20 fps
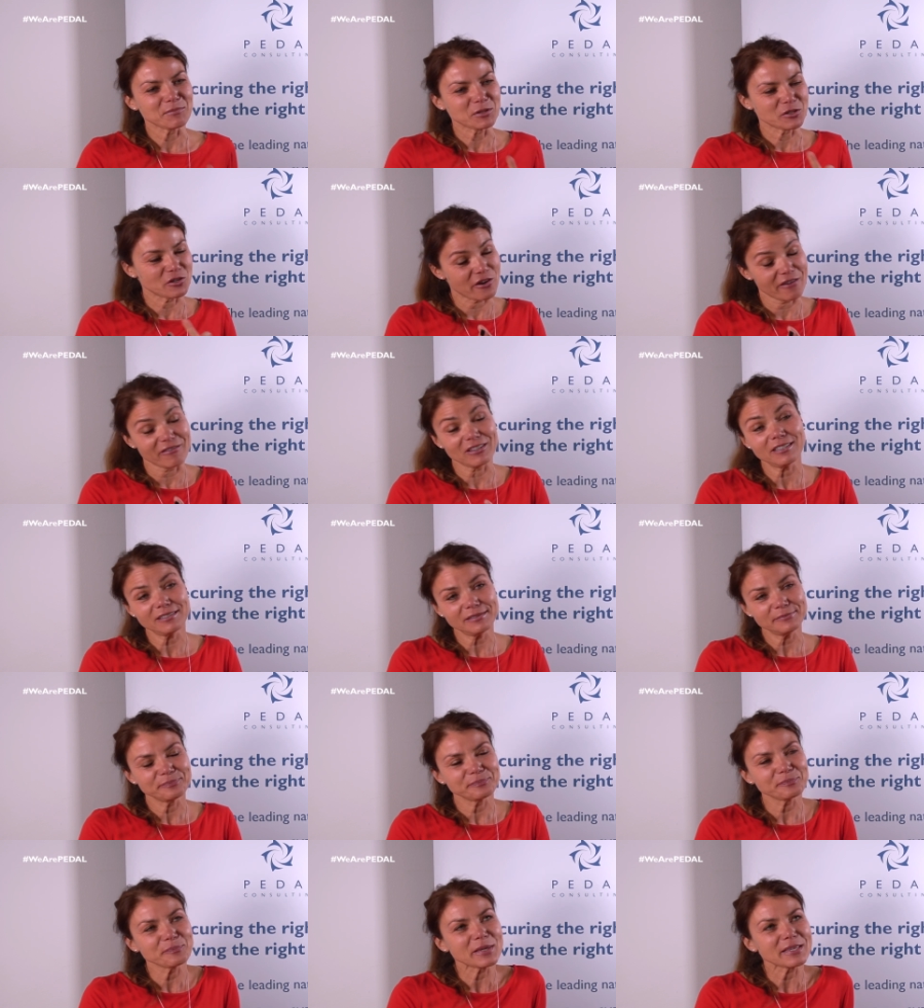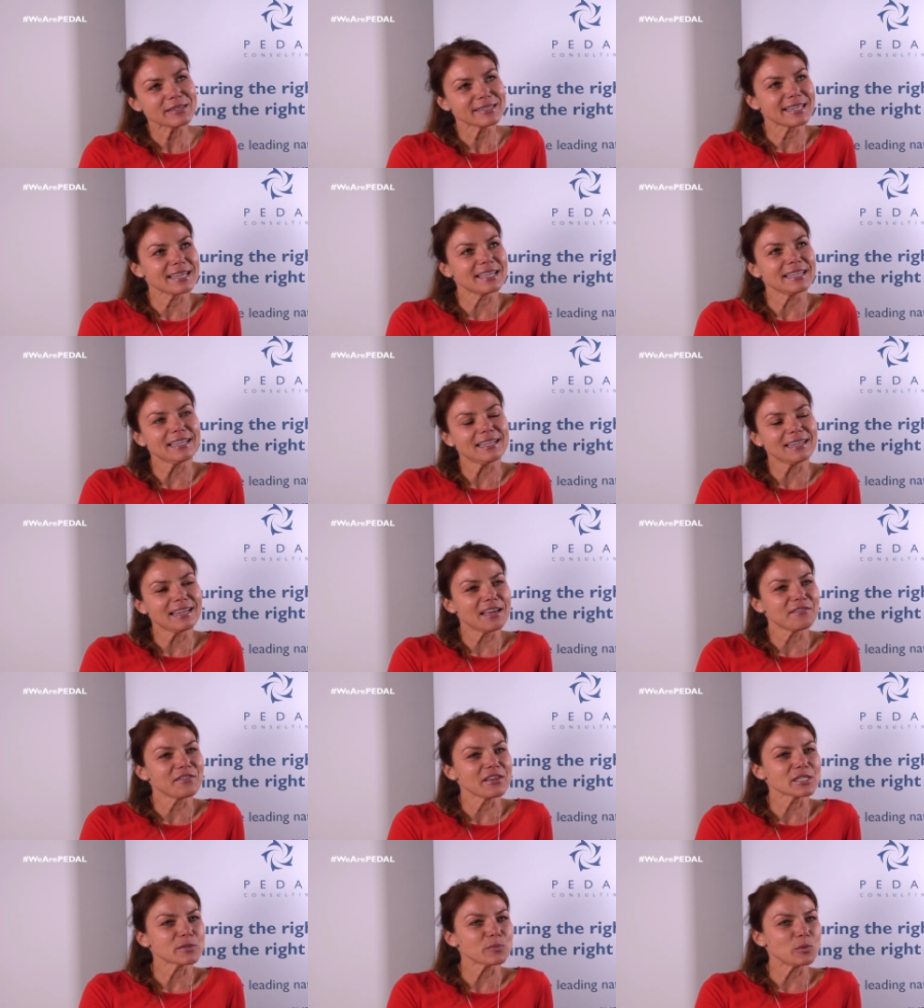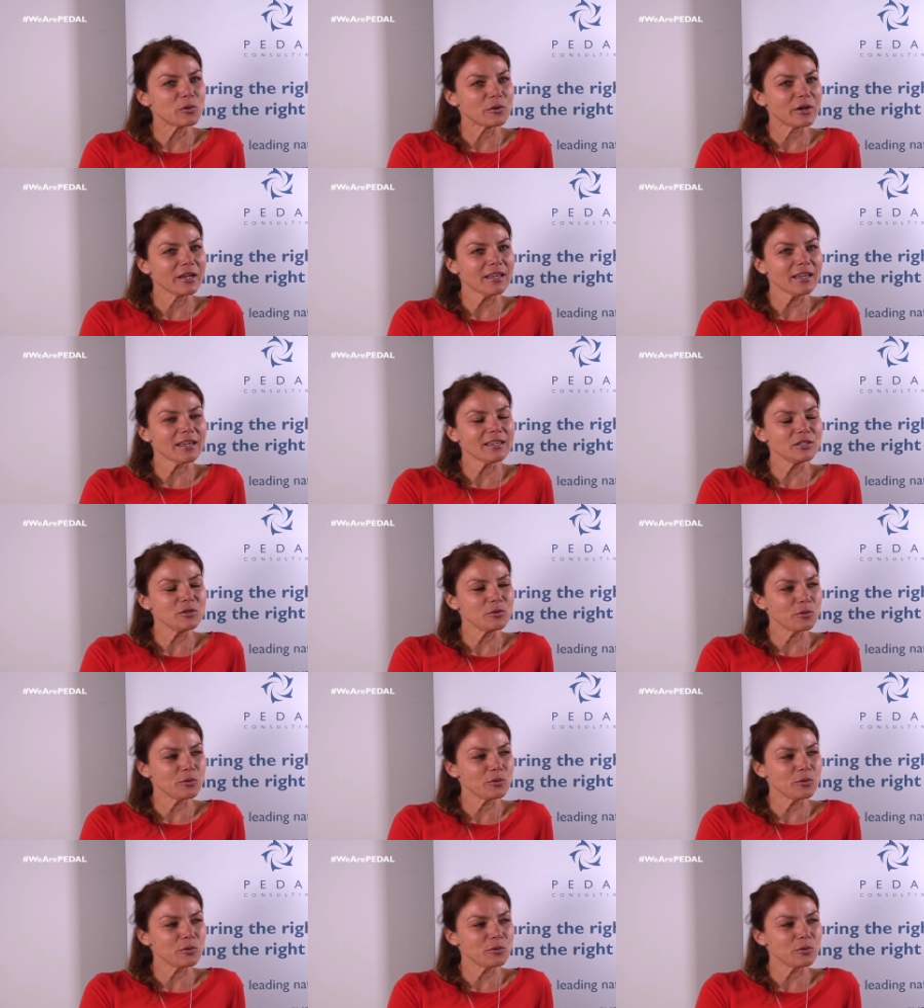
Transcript: I'm a traveler because I love exploring